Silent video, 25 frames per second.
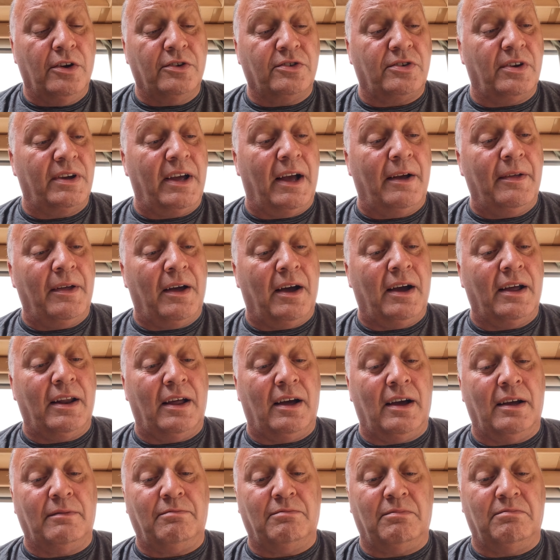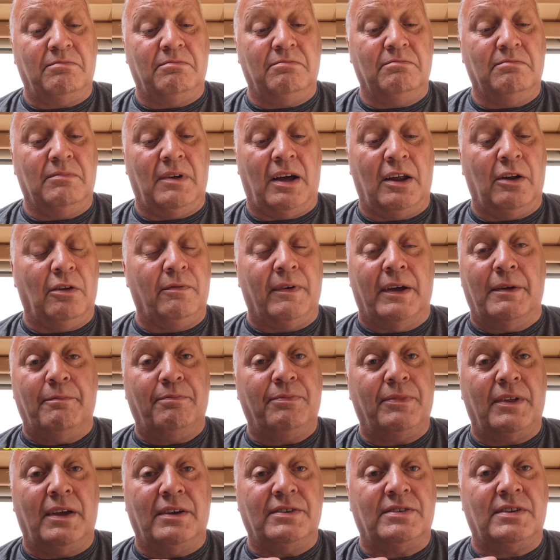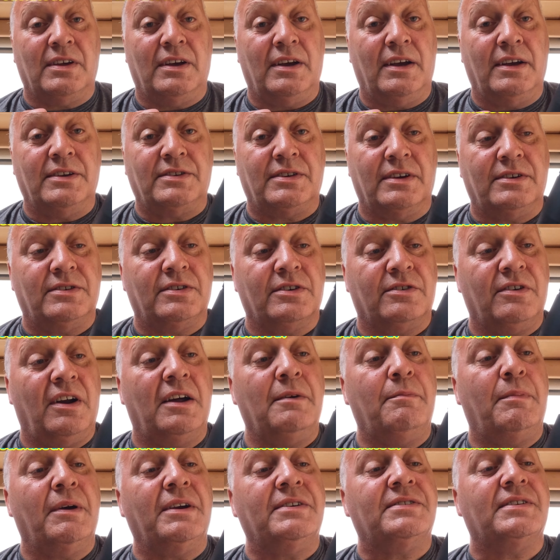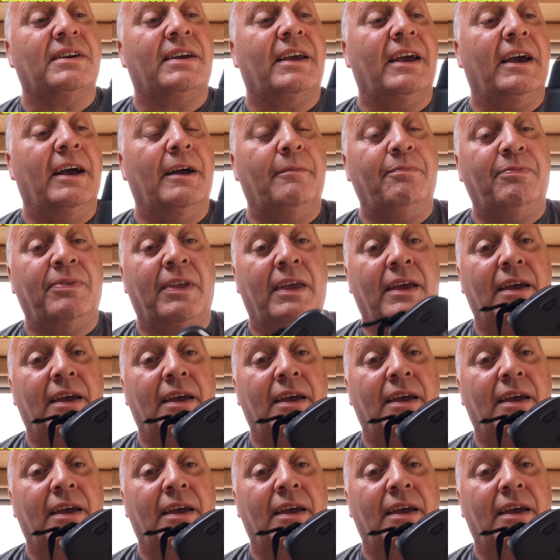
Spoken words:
So yeah, I love it. It's a great piece of kit.